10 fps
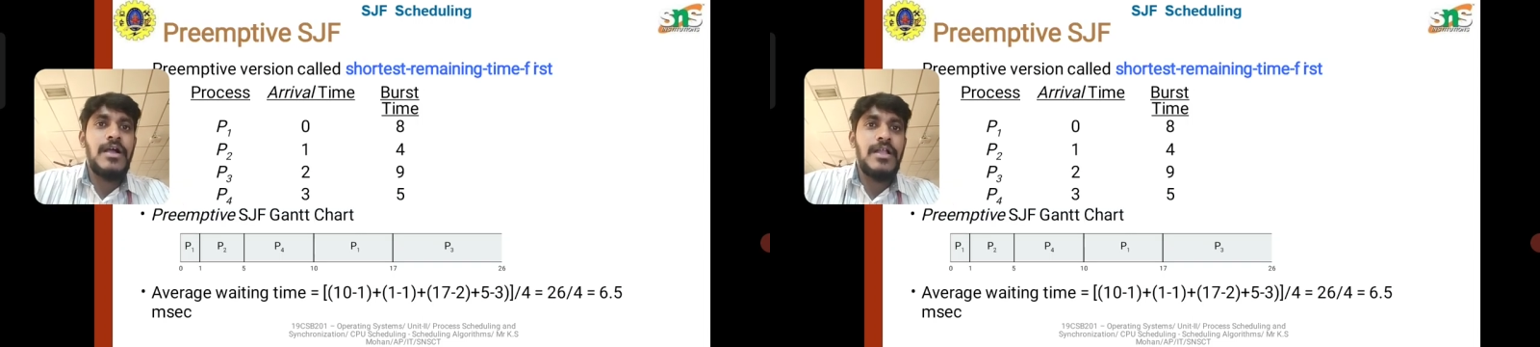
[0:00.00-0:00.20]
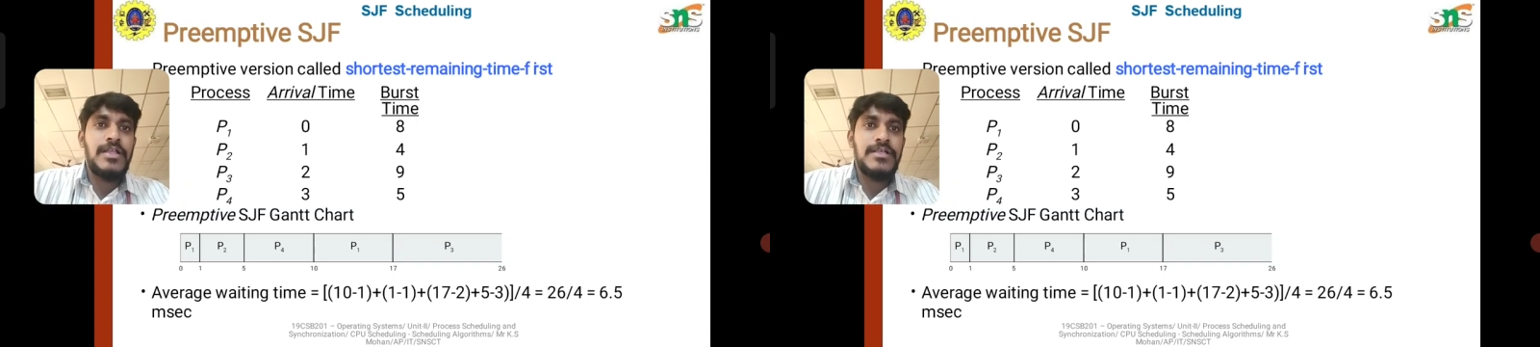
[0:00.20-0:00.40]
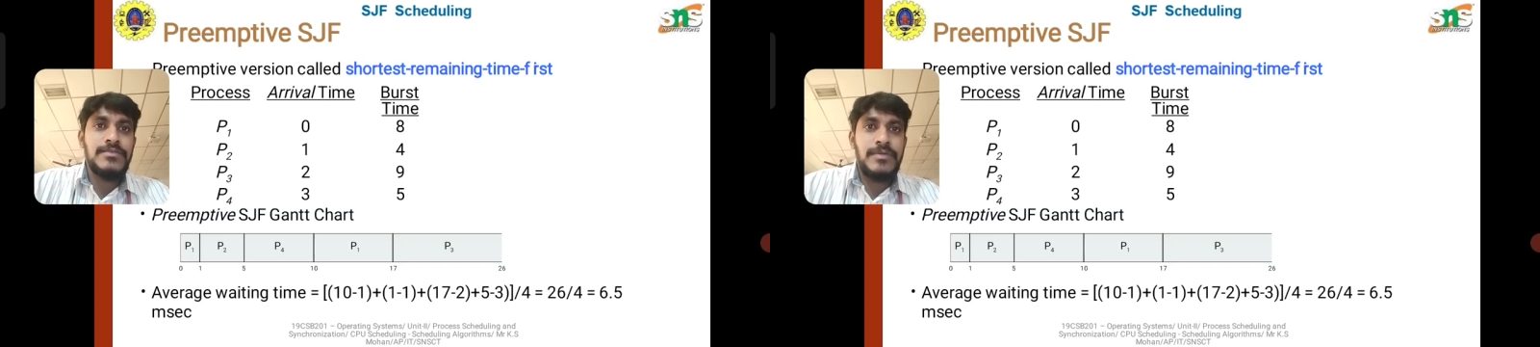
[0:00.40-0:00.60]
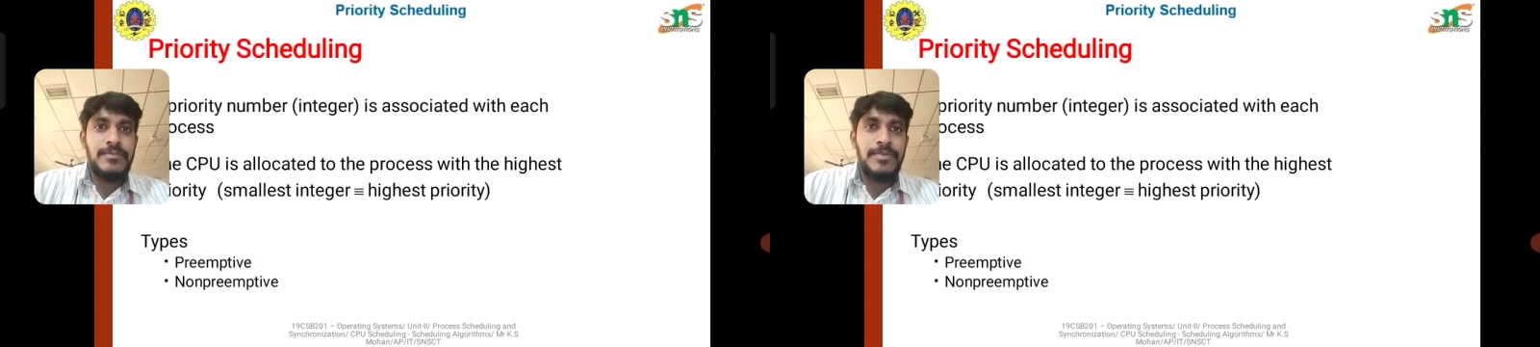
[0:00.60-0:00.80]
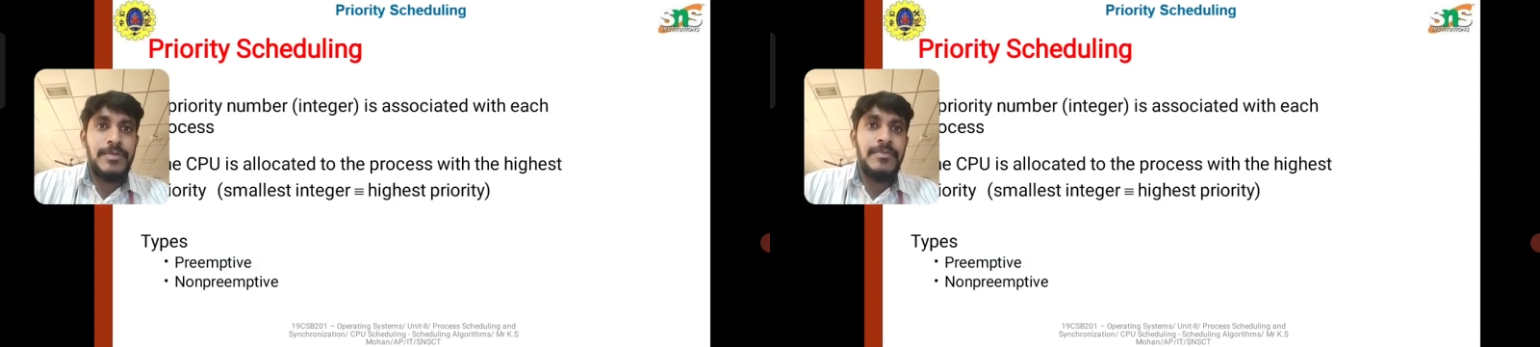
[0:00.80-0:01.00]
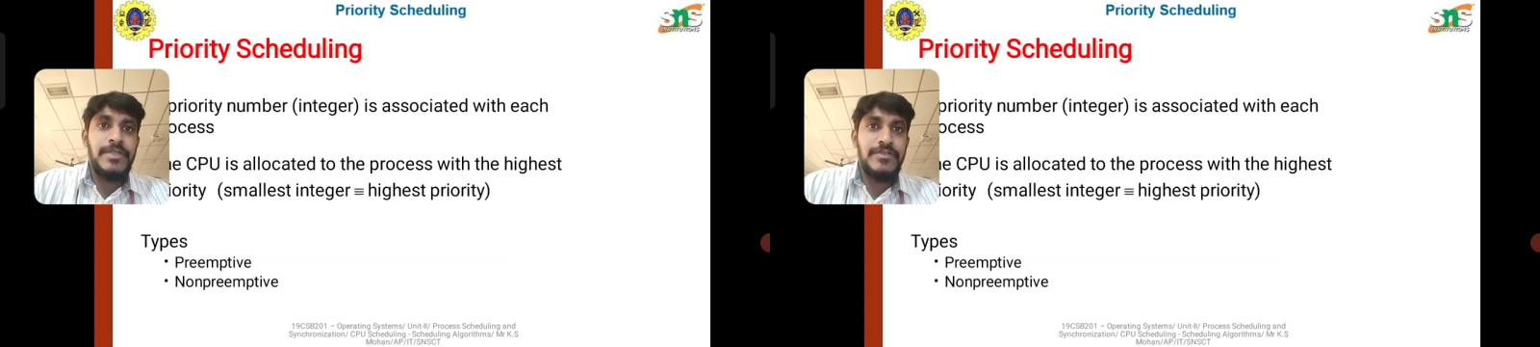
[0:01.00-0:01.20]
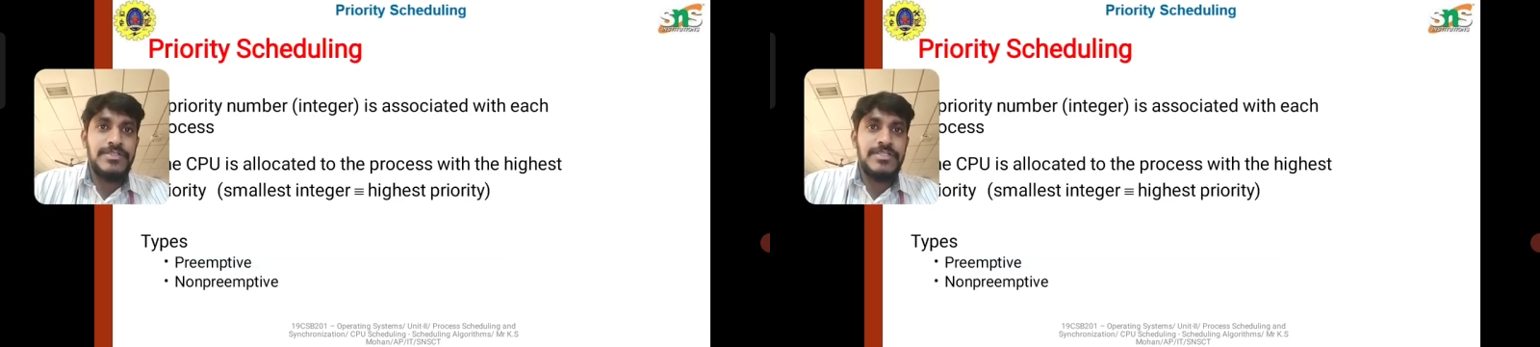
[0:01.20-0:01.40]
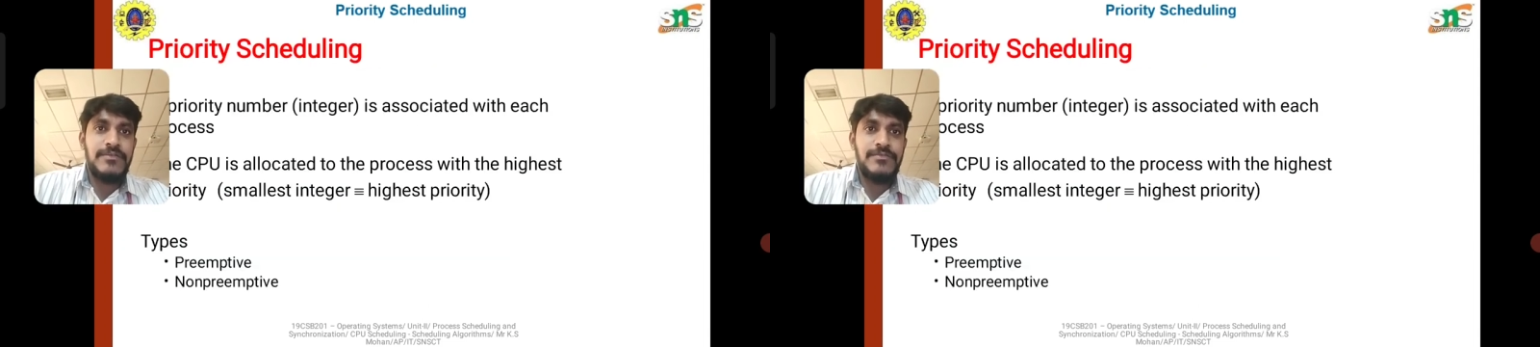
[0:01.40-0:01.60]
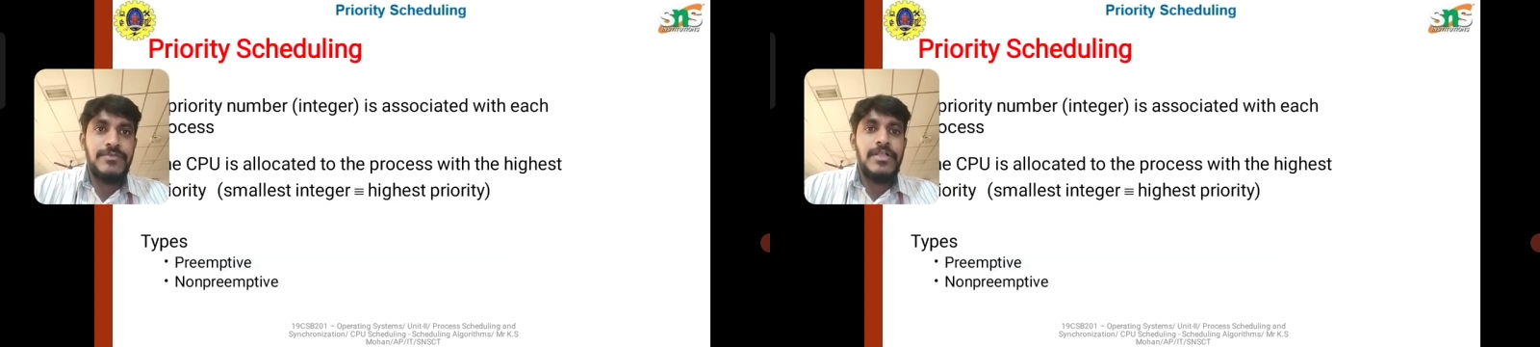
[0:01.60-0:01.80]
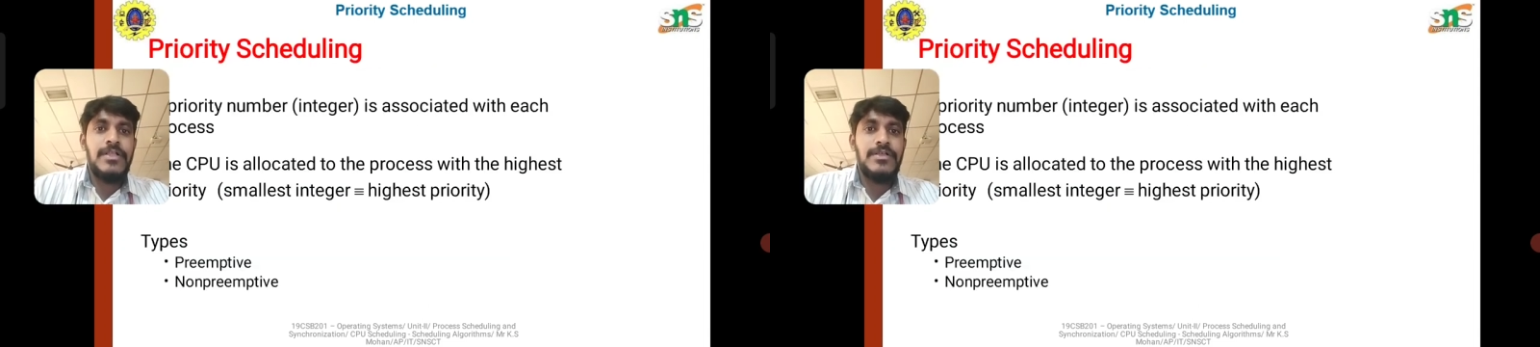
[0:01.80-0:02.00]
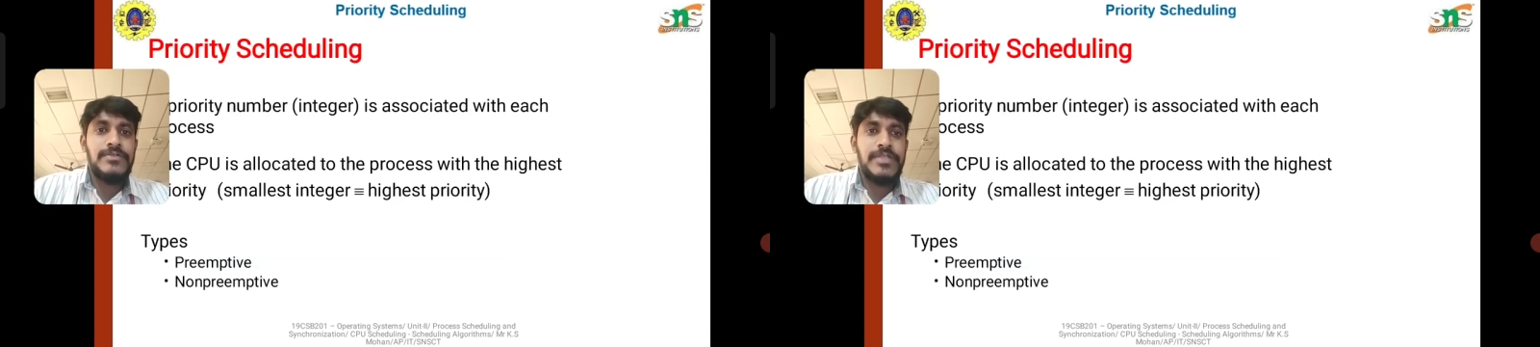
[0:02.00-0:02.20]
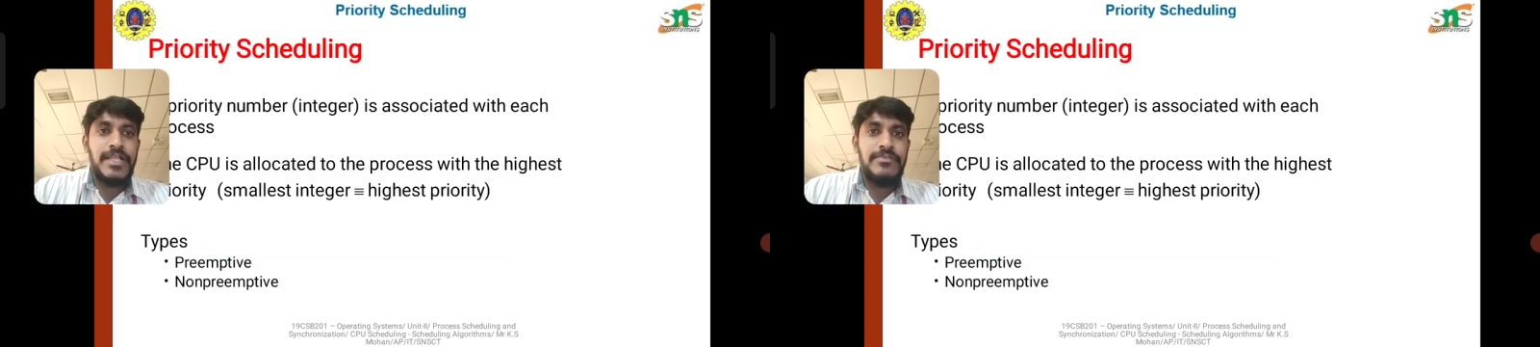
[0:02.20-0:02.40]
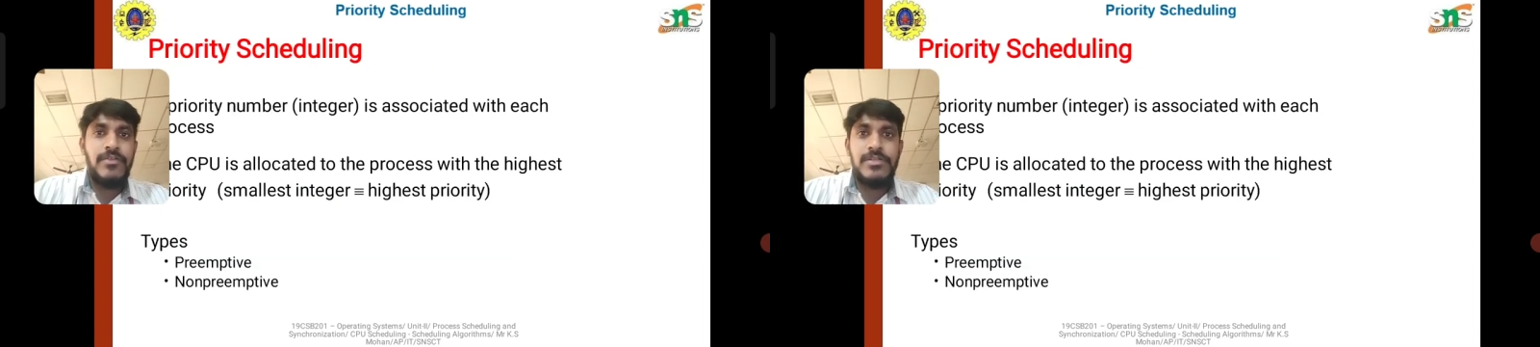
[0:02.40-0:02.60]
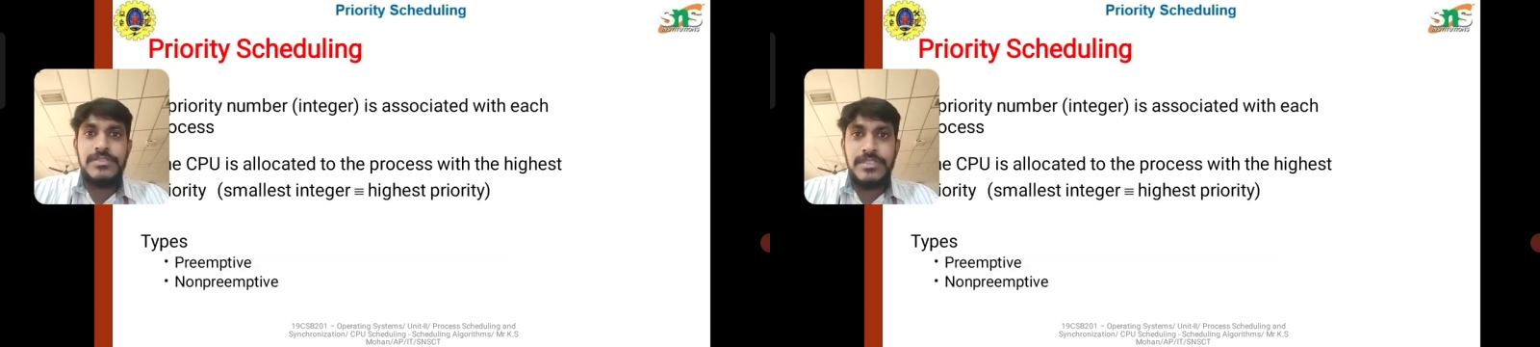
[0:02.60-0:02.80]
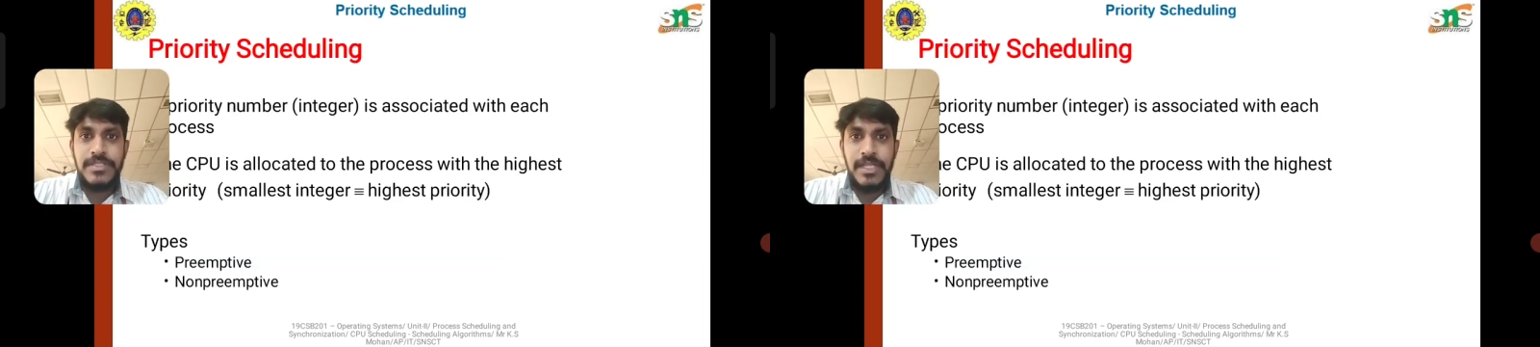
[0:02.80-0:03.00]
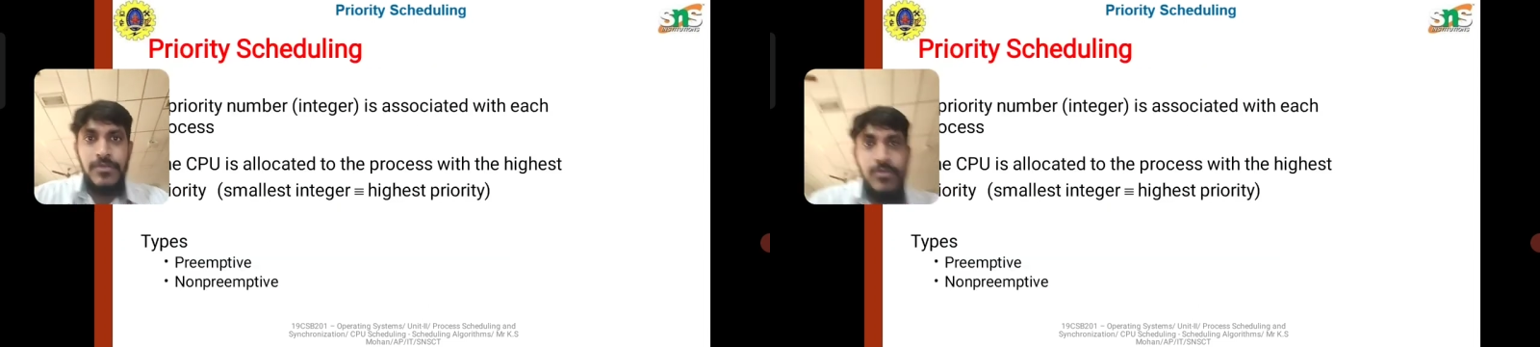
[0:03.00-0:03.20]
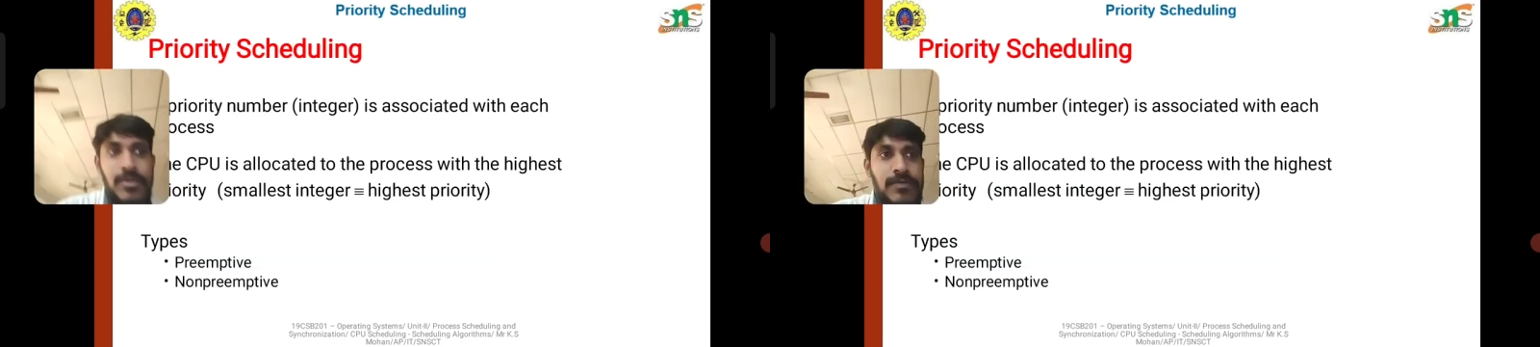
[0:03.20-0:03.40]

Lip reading: algorithm and primitive SJF. Thanks for watching. Thank you all.